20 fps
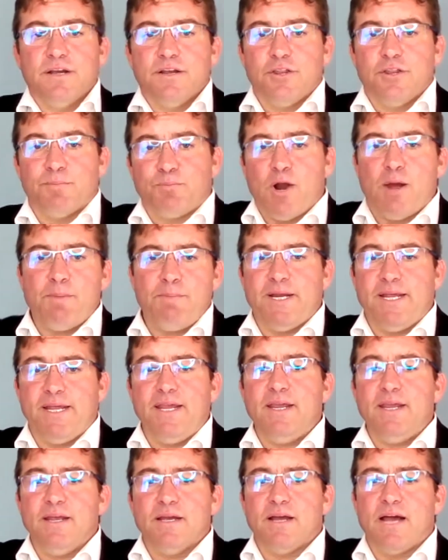The
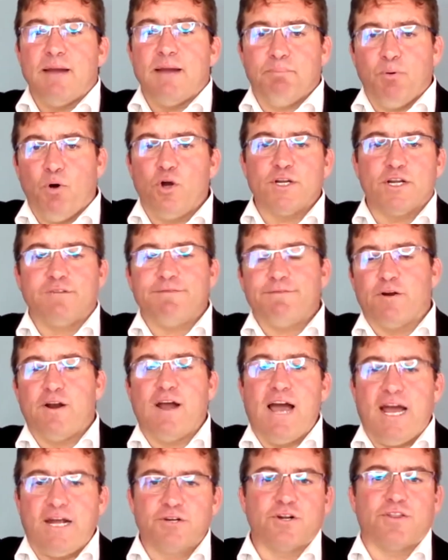property, I bought it for
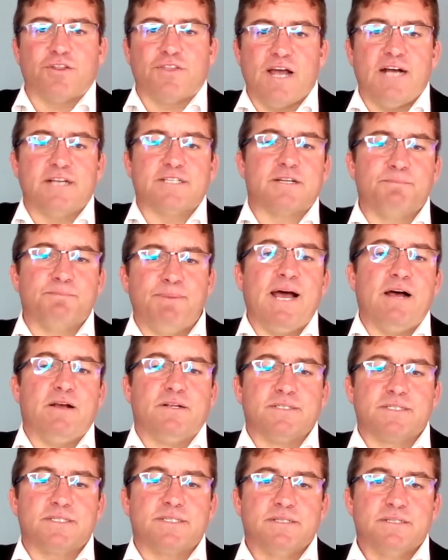
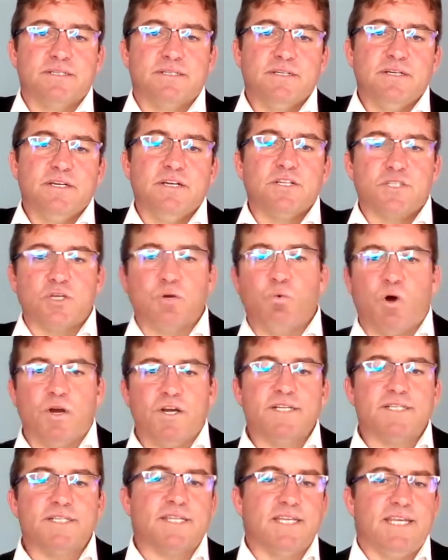£100,000. So what
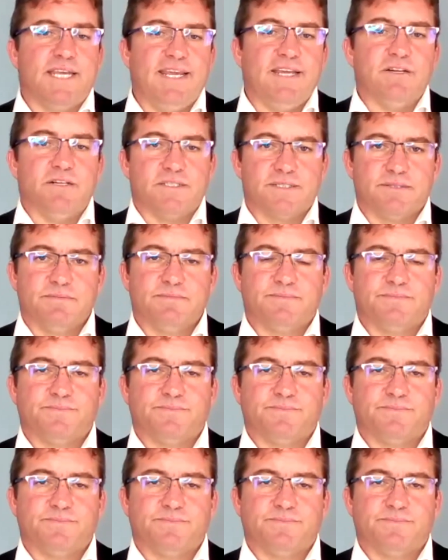is the yield?